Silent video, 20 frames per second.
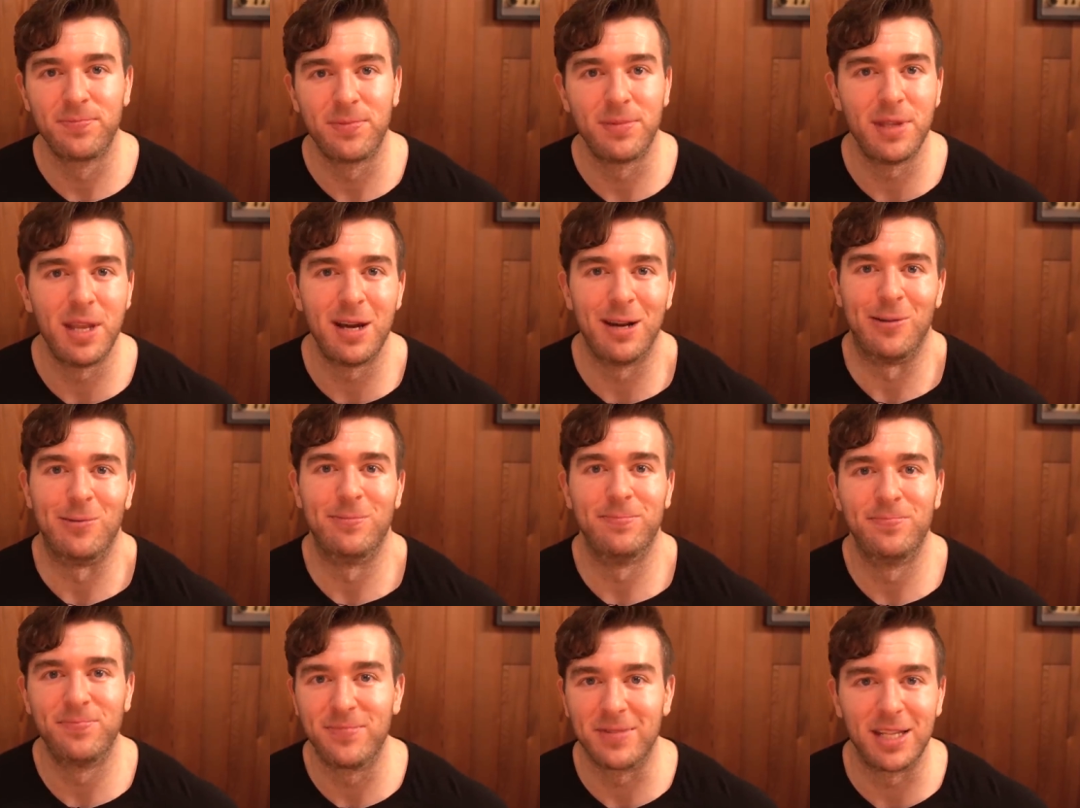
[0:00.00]
No,
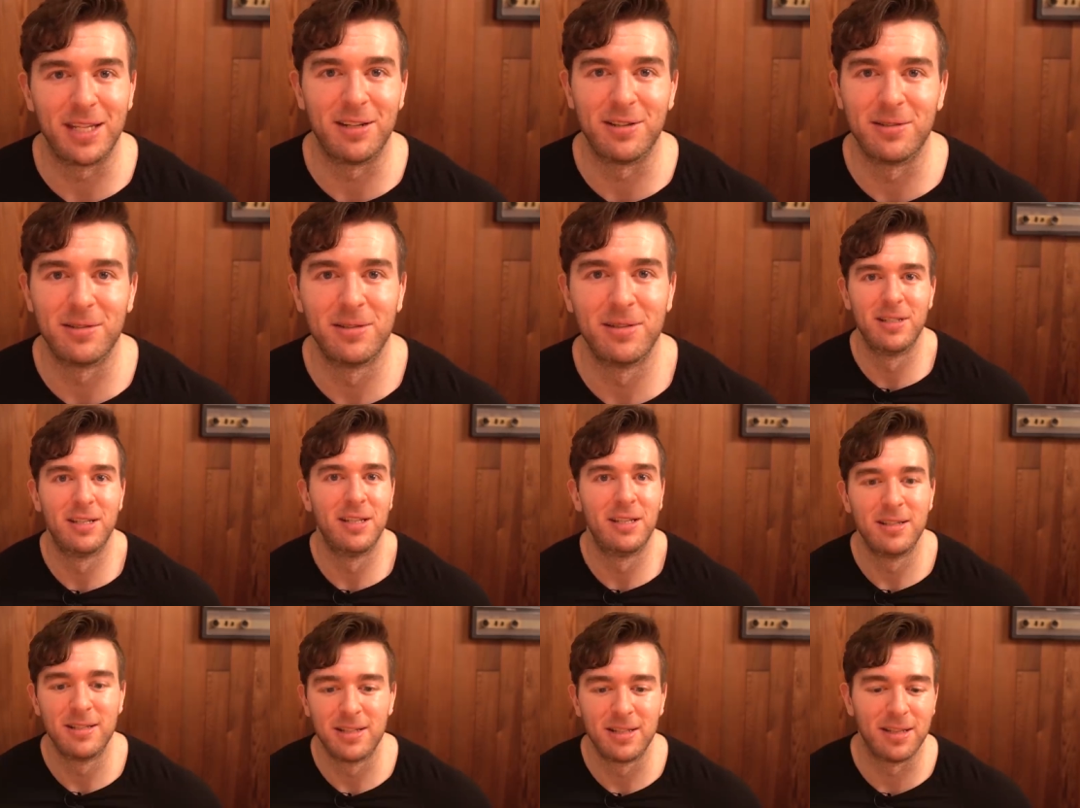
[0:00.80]
you know,
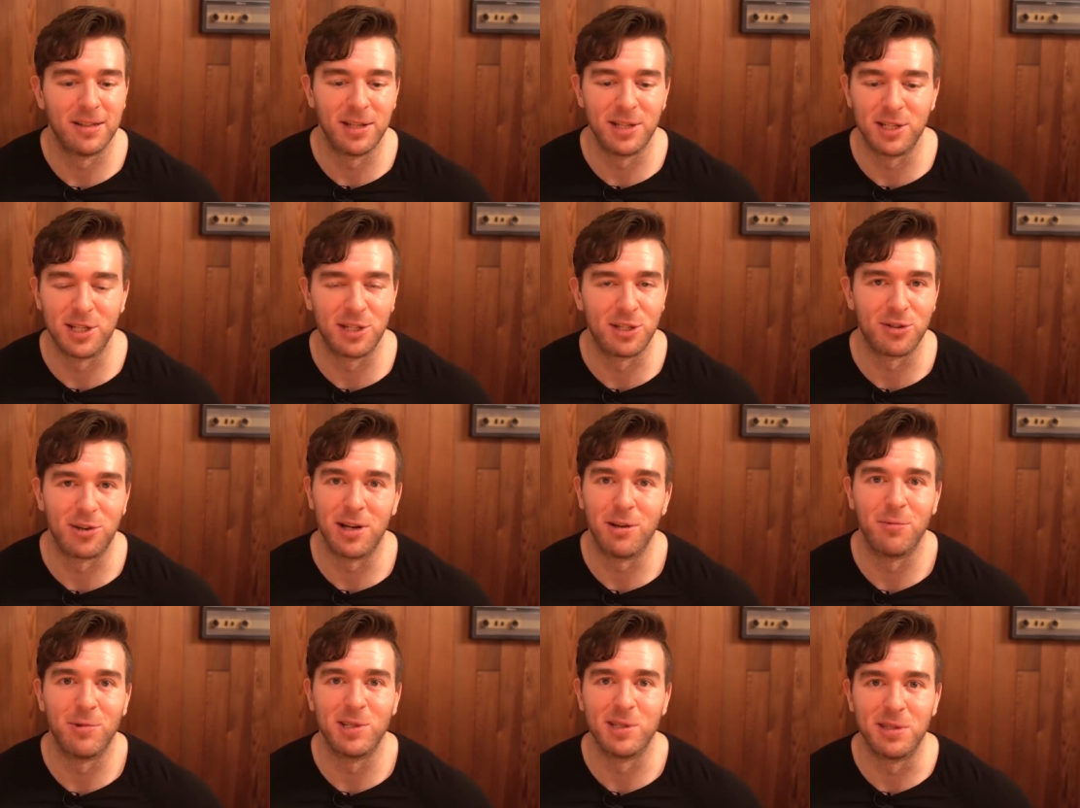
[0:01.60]
at least the
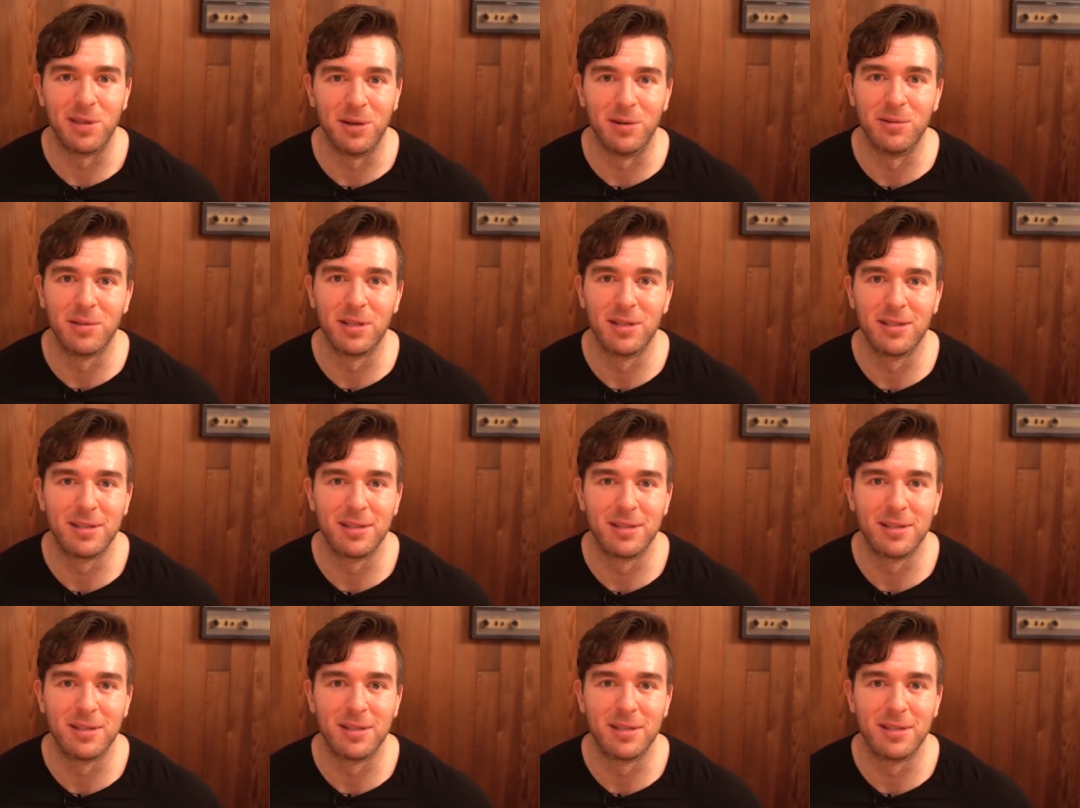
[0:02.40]
straight ones don't.